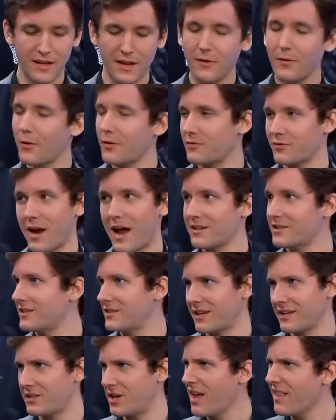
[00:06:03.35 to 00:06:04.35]
I don't know if
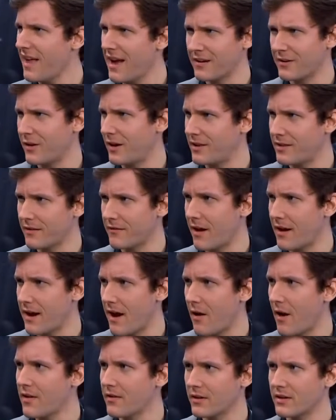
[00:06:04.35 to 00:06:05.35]
Trashy's like jet lagged or anything right
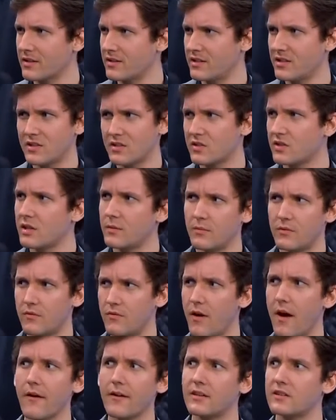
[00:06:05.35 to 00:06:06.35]
now either, because he just seemed
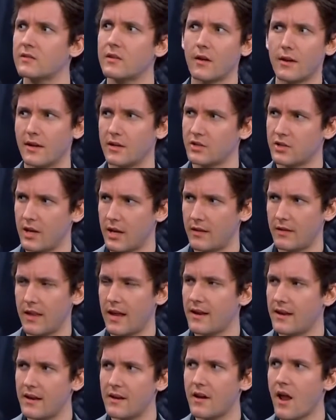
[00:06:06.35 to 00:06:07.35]
very sluggish, and
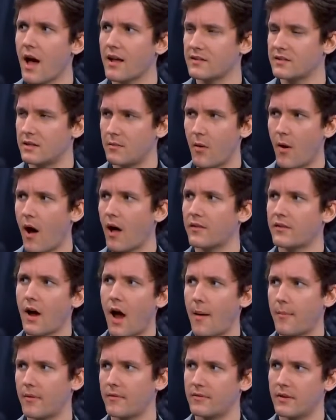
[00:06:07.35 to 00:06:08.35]
they did not seem on
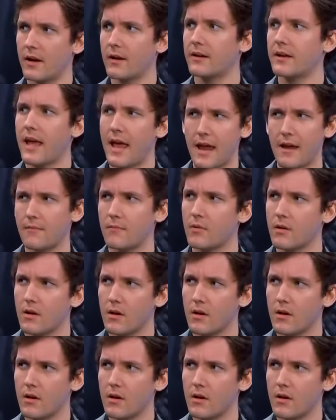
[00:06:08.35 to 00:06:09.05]
top of their game.